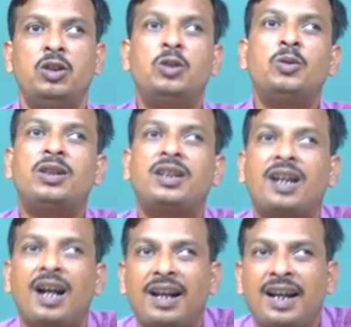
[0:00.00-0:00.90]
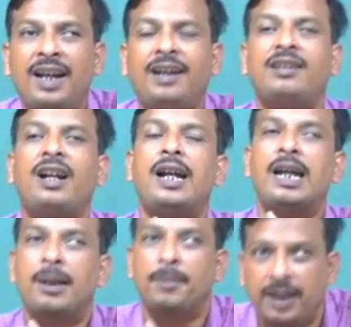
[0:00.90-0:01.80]
to collect the
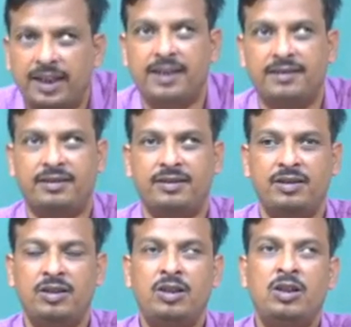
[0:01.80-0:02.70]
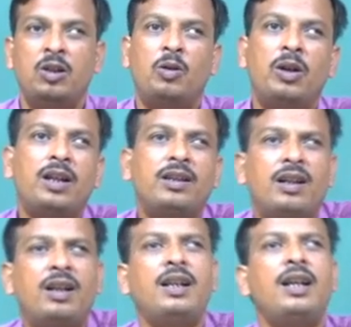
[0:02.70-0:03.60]
evidence
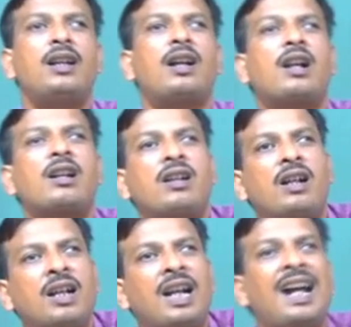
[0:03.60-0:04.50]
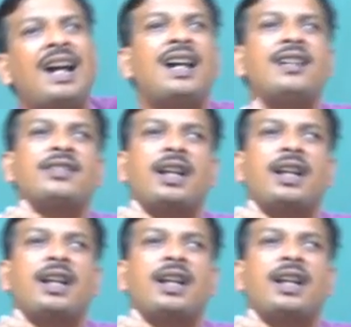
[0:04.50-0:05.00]
whether a learner has